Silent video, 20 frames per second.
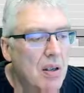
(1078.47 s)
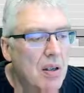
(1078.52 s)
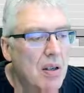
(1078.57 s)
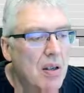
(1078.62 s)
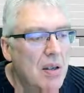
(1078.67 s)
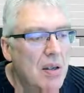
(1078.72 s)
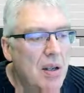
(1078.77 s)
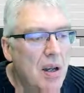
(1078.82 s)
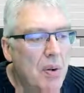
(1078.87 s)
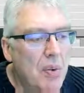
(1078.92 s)

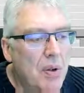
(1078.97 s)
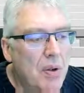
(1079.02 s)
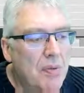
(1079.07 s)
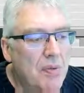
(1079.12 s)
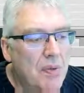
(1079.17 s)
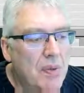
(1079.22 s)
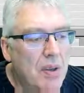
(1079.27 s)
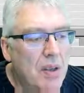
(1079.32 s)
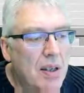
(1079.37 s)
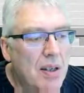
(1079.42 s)
Now, if
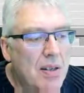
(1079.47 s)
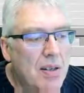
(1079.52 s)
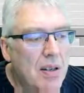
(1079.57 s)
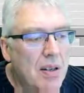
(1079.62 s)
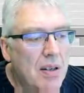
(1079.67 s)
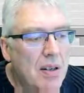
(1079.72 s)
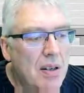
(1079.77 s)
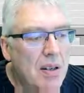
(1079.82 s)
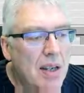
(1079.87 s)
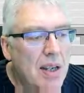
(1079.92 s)
it's an
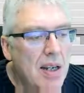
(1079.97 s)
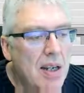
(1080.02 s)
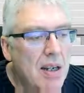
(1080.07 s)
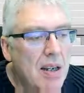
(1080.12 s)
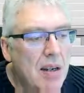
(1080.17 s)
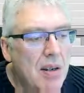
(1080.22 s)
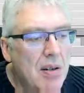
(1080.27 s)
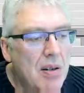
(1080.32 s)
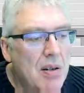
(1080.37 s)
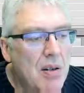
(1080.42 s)

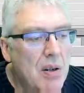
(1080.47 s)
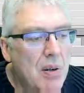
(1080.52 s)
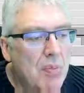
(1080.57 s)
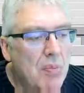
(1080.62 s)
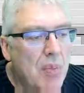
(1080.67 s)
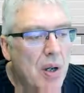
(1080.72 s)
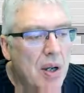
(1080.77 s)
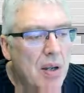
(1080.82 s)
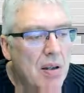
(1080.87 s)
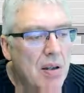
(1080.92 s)
illegal
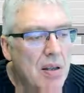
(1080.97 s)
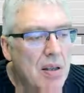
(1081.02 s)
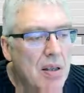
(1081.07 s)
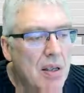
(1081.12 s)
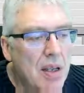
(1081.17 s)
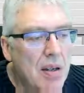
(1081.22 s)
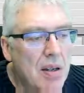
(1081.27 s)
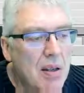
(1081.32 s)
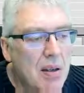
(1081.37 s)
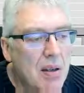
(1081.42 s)
number,
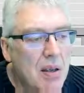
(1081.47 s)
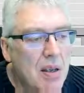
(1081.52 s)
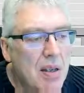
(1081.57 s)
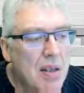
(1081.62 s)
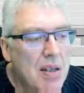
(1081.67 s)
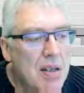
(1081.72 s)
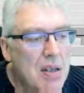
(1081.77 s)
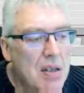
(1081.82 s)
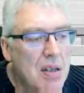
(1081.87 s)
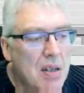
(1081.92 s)
then
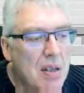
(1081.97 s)
this